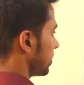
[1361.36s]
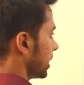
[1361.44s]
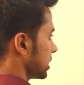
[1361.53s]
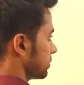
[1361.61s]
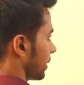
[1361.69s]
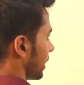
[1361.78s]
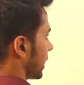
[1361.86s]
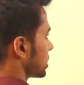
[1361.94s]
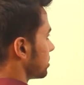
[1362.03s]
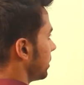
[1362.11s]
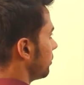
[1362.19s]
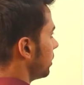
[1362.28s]
places were
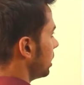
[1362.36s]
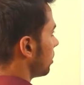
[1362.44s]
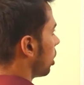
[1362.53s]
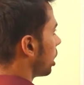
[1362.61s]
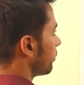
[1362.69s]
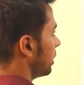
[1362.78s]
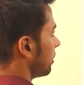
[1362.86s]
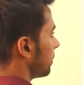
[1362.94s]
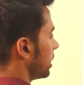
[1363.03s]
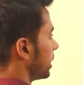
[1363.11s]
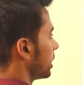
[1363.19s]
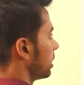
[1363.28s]
annexed by William, Lord William
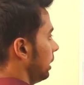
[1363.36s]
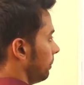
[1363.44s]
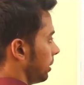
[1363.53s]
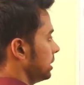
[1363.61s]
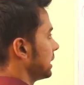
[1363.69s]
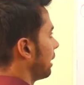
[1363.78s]
Bentinck. Please